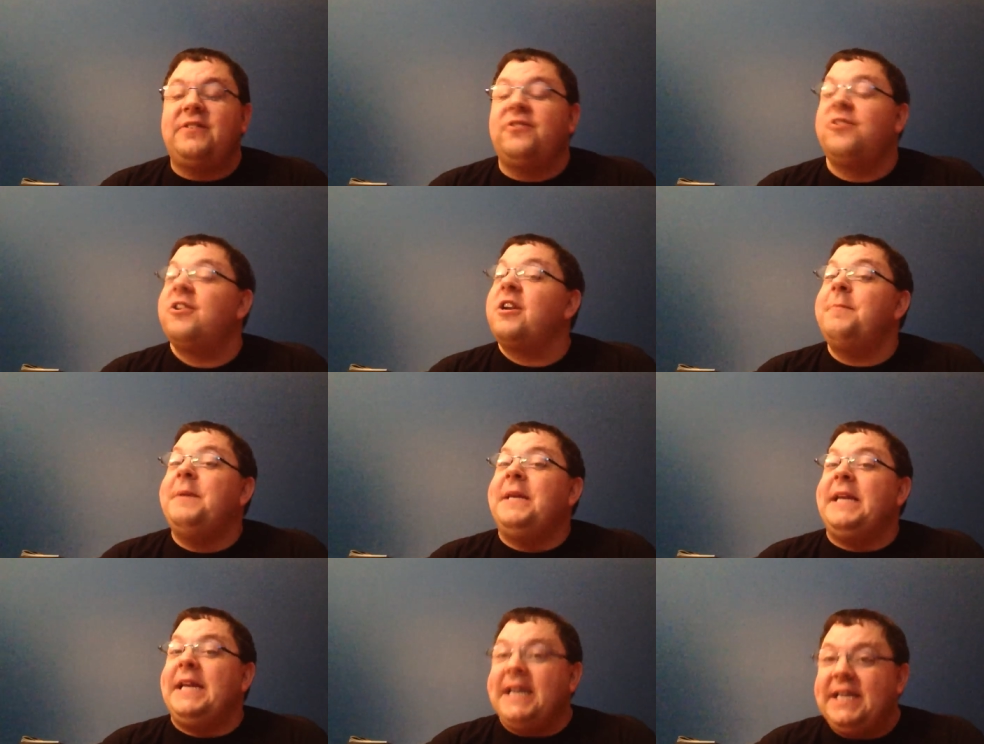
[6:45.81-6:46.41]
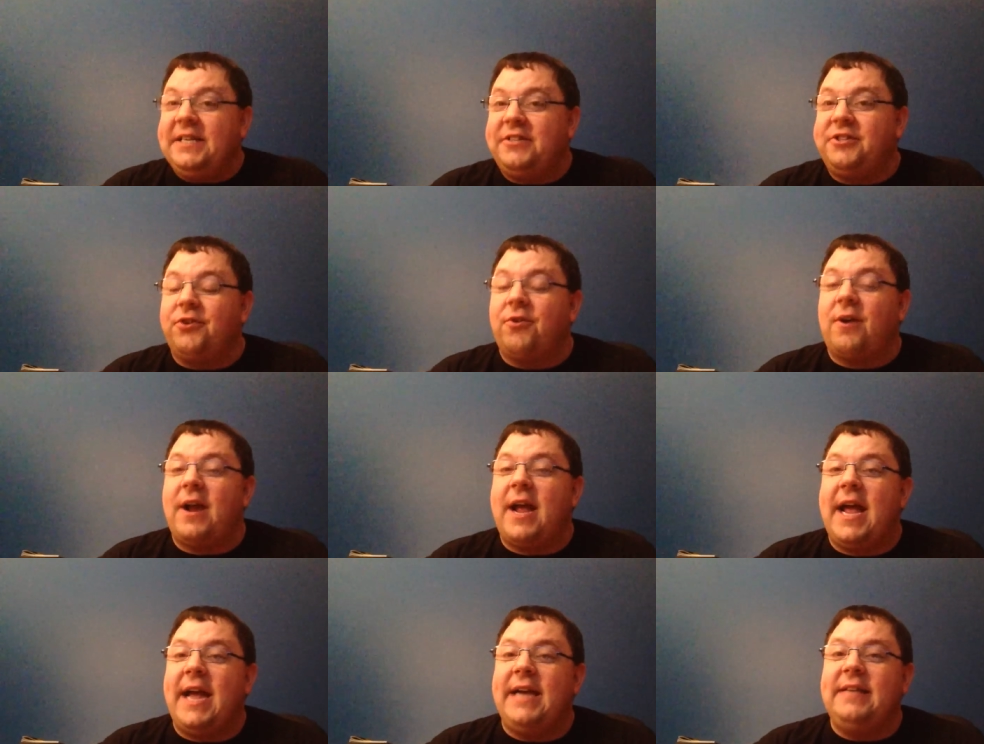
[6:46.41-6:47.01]
There's going to be
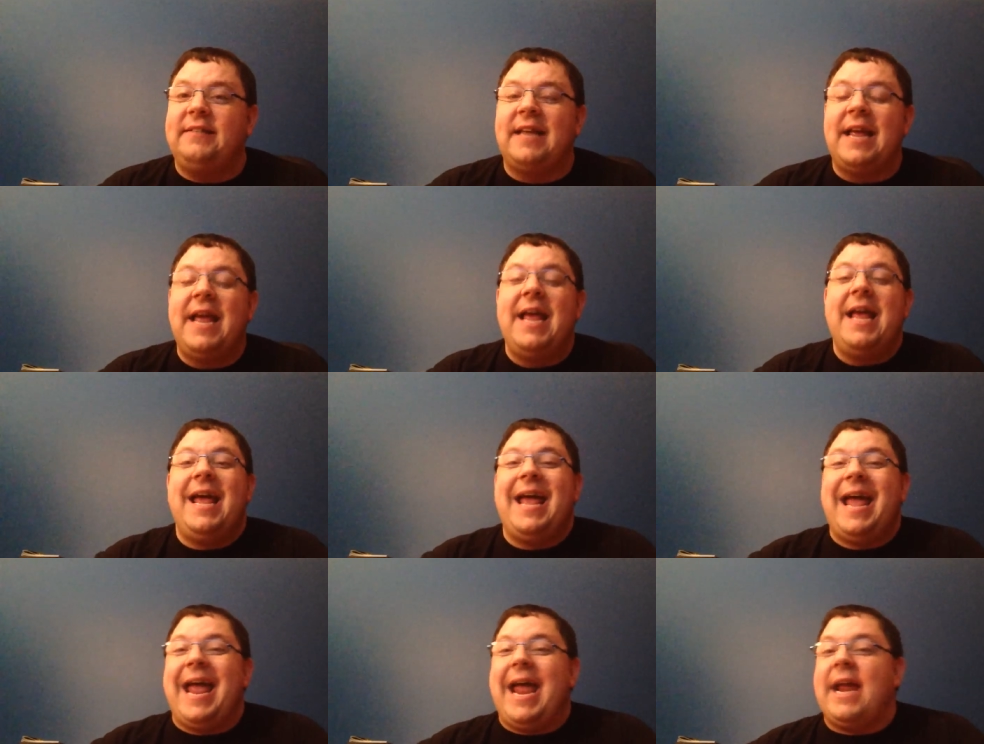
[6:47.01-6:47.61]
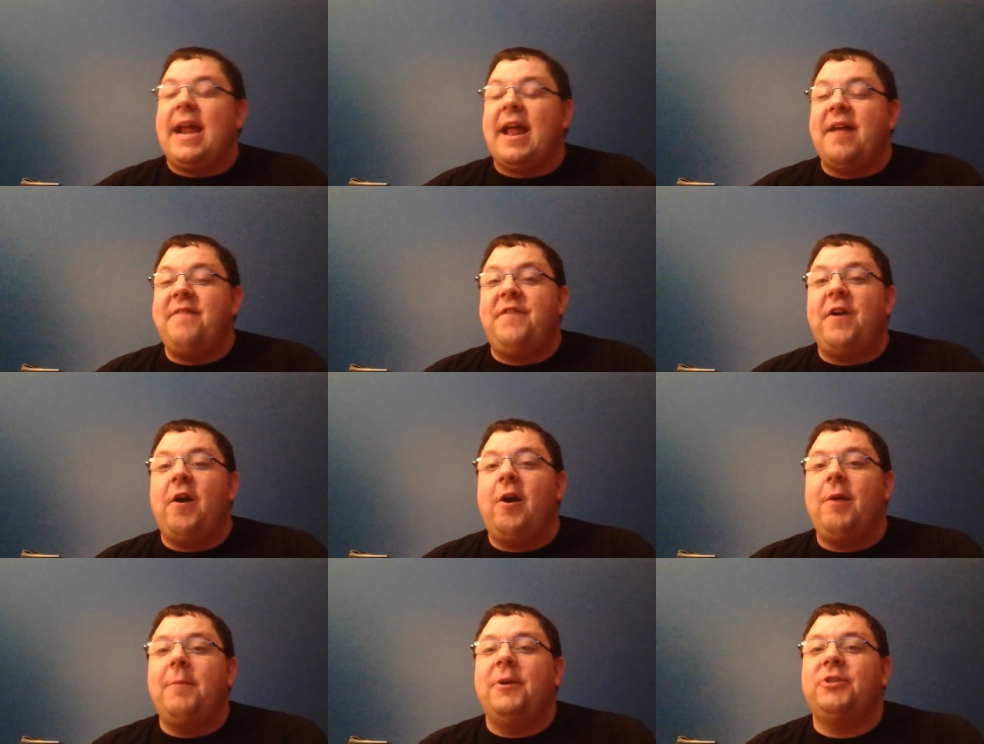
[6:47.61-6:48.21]
Easter eggs, and I
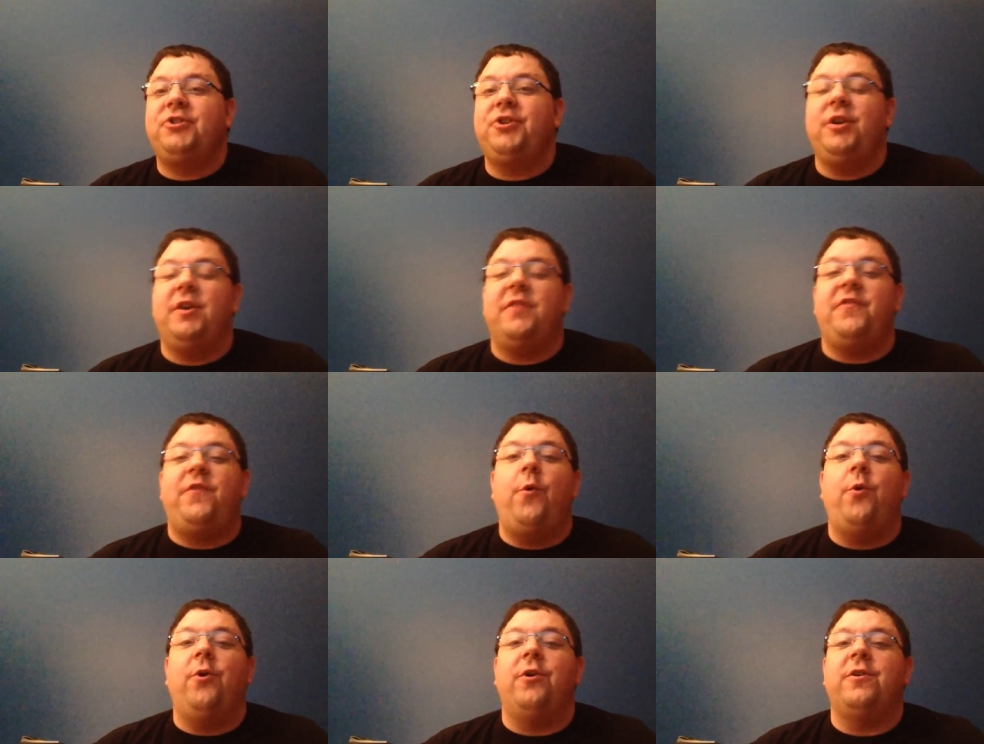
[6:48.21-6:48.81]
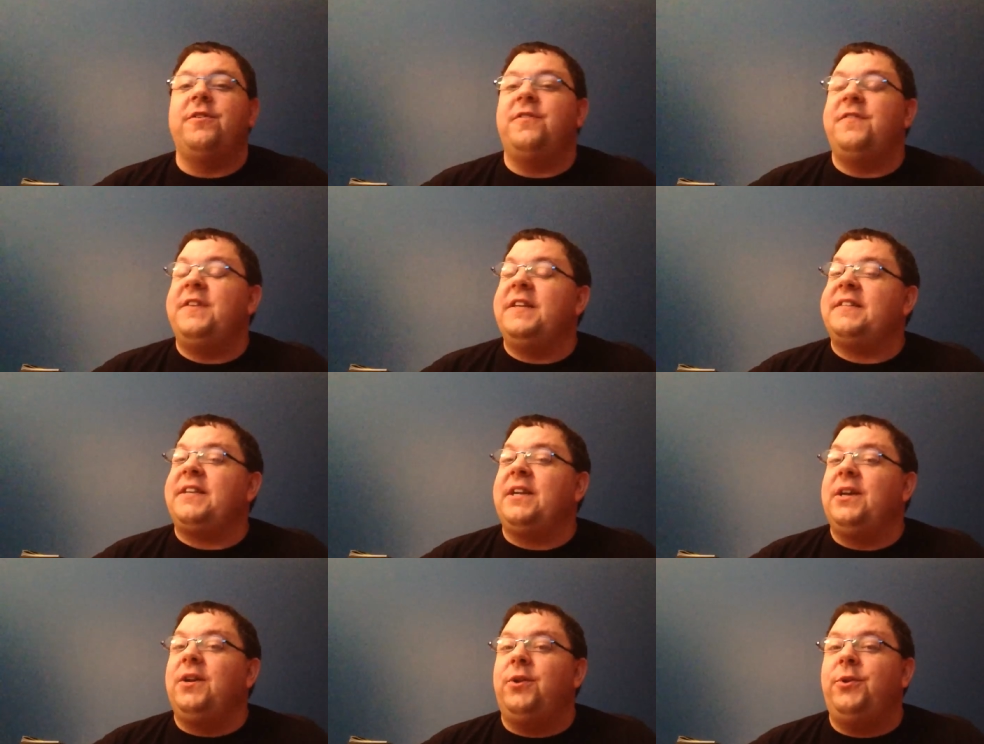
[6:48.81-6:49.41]
very much look forward to
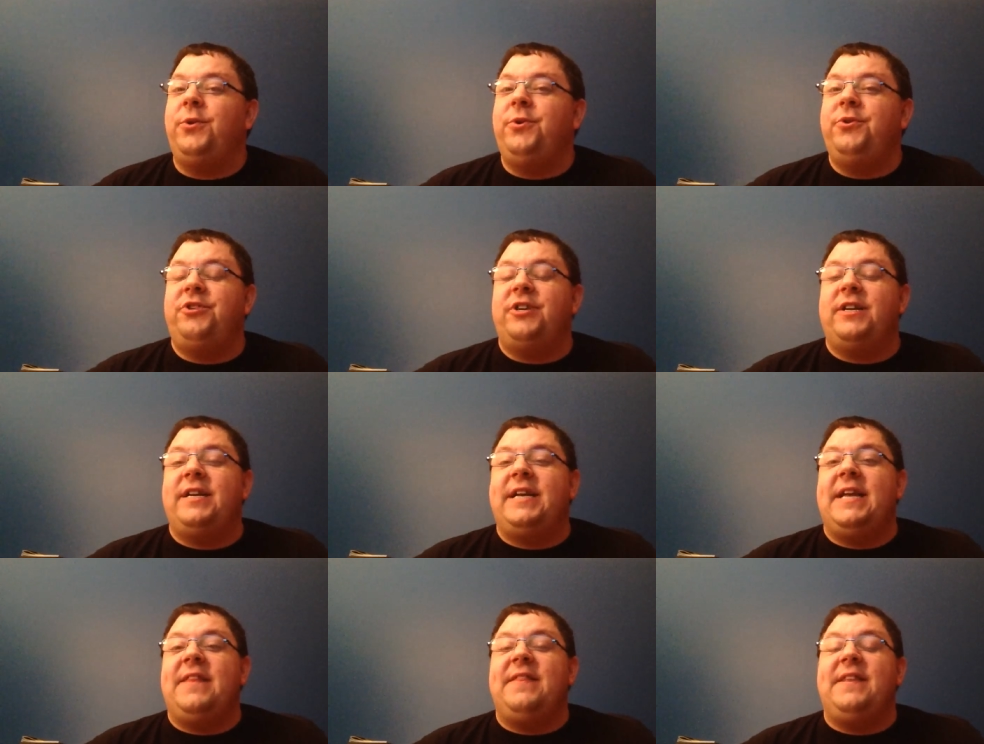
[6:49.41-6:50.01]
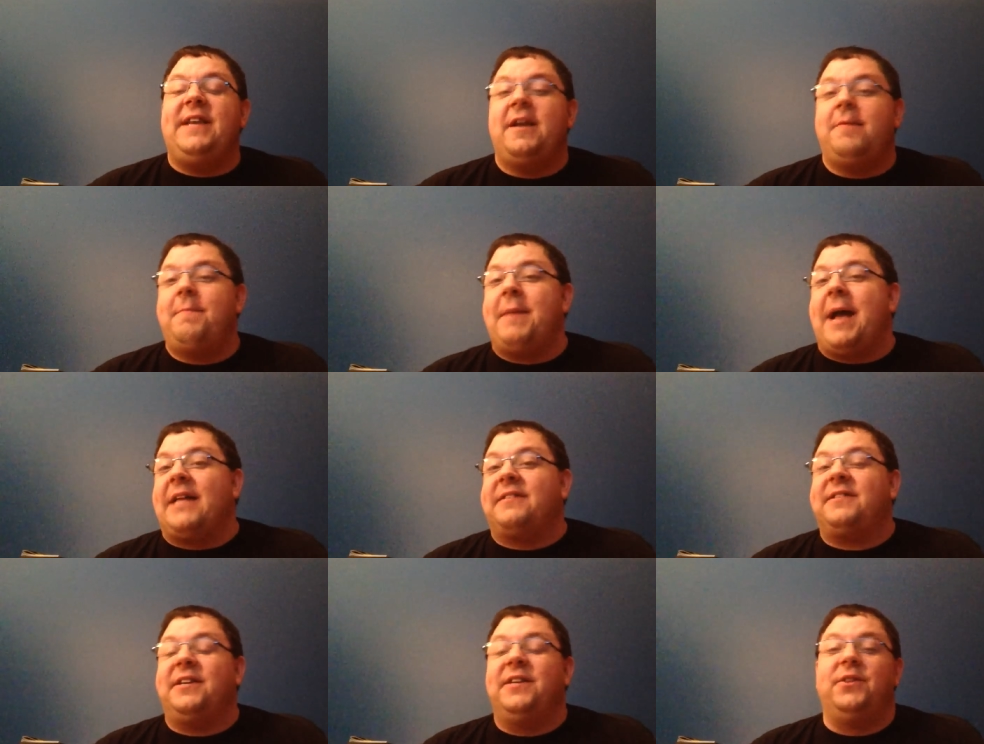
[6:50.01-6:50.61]
this inclusion in the
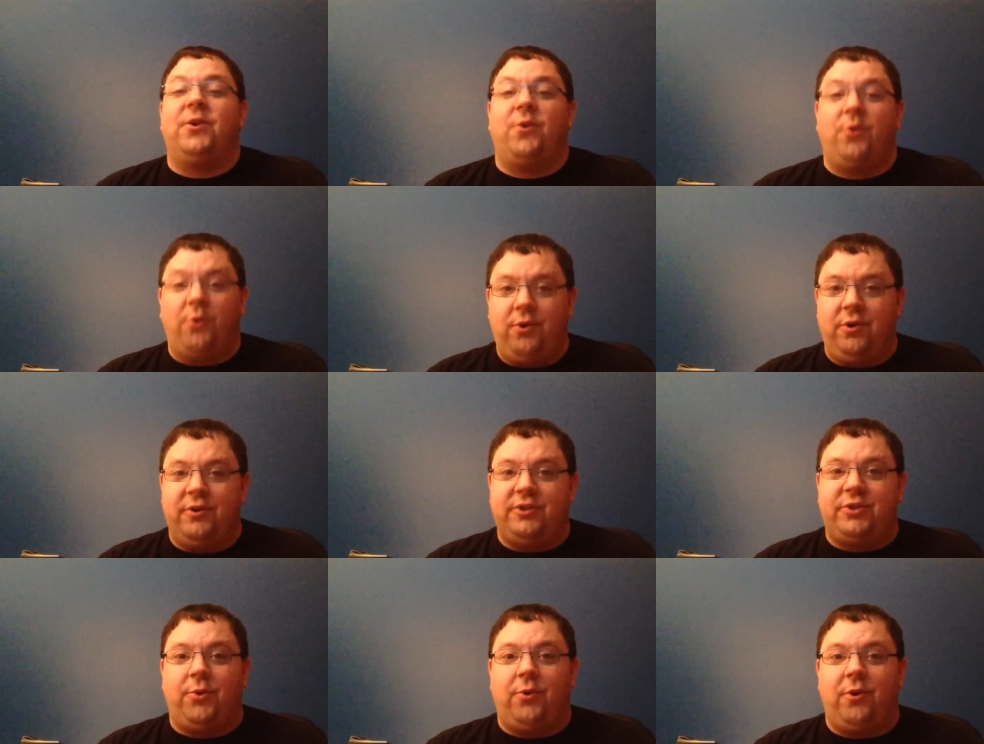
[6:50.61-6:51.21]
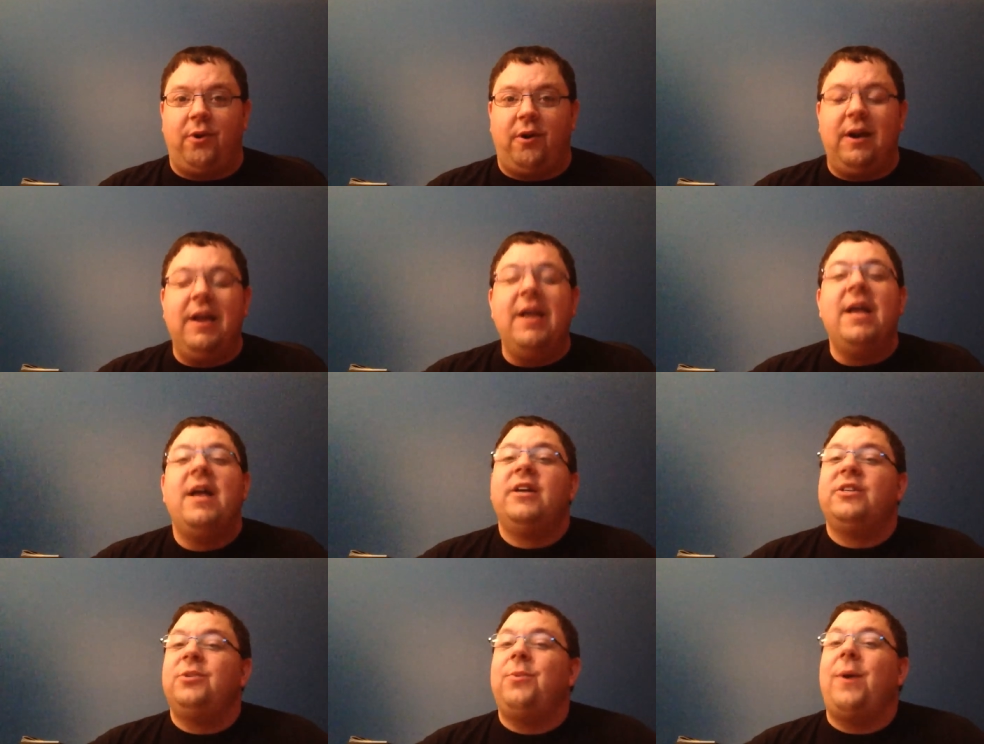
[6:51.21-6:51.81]
Unmasking the Horror Tour
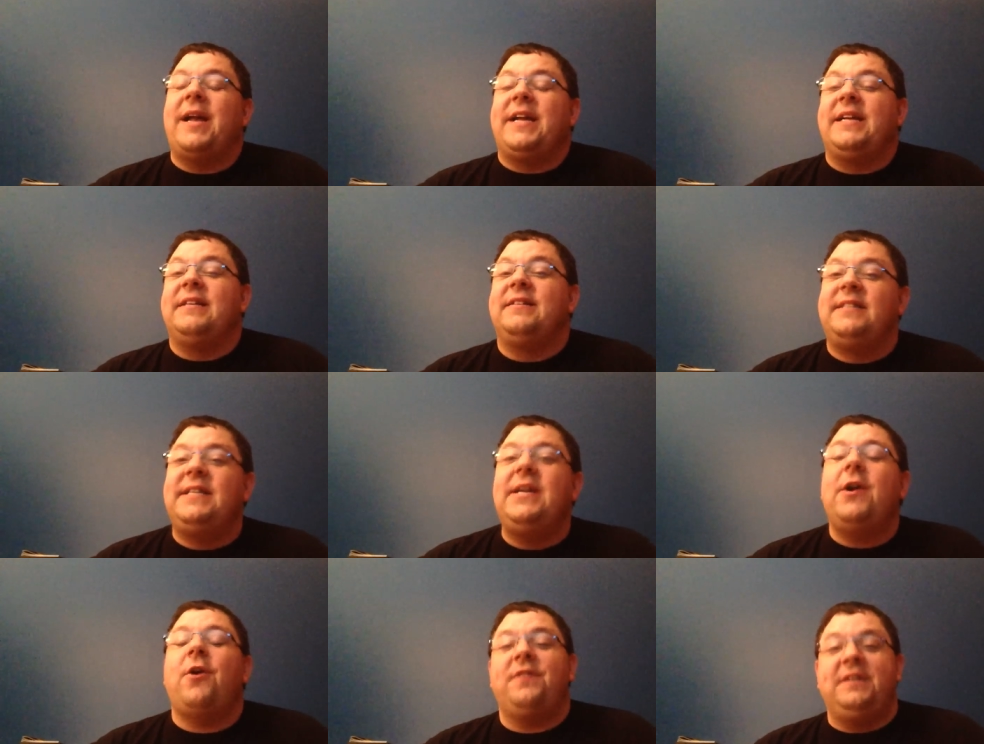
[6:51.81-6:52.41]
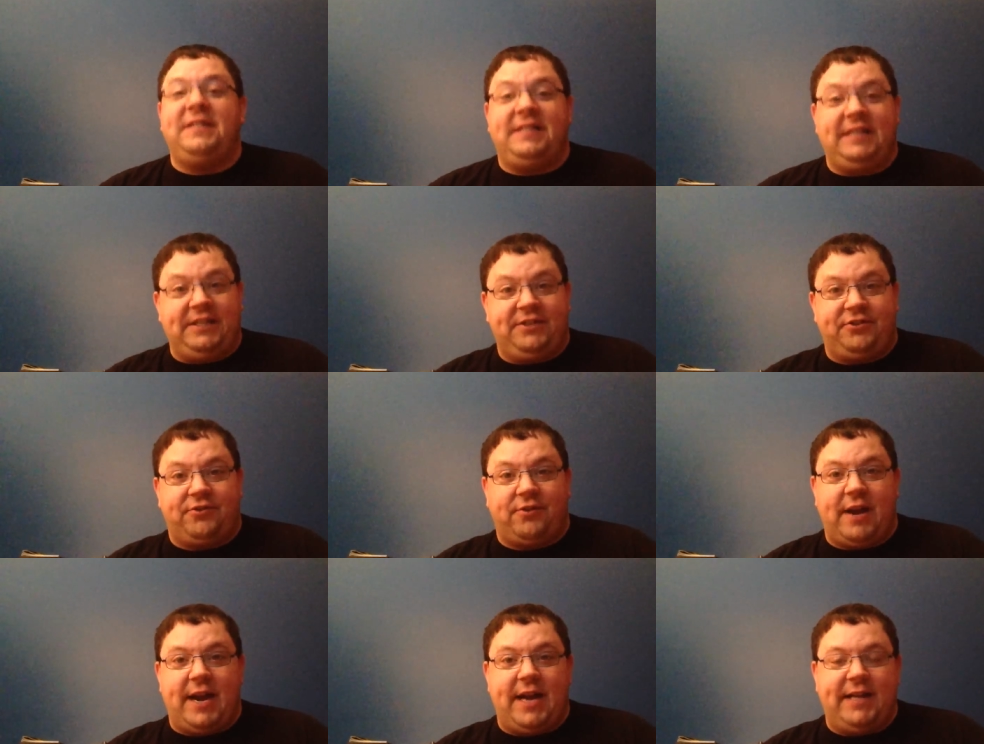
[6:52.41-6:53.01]
so I can see all these
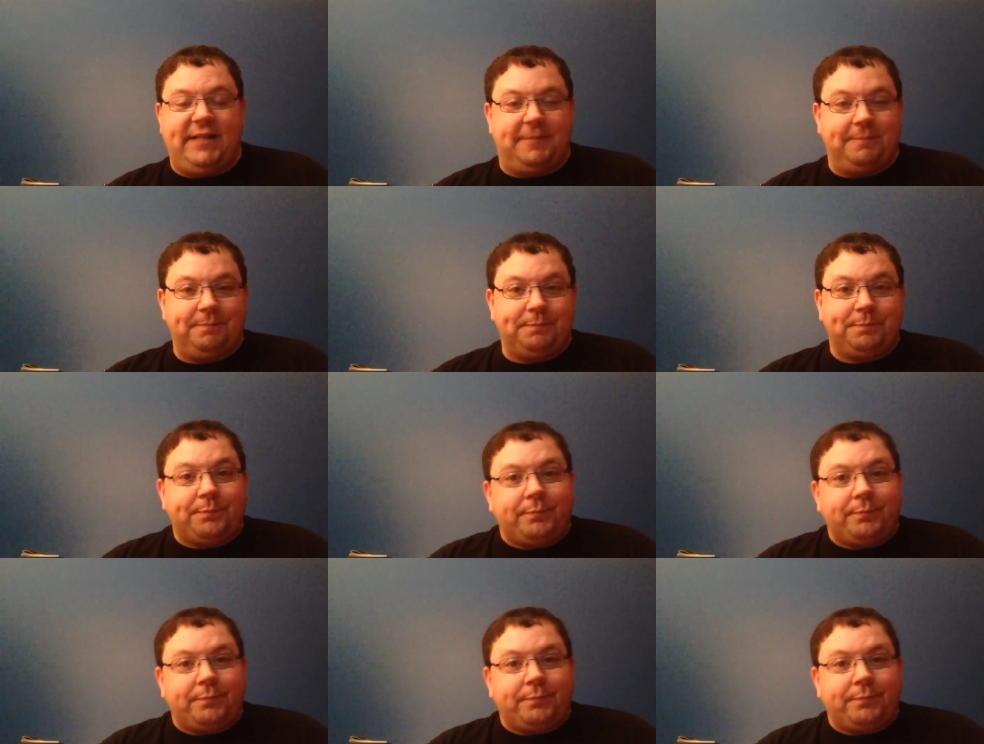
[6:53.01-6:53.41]
Easter eggs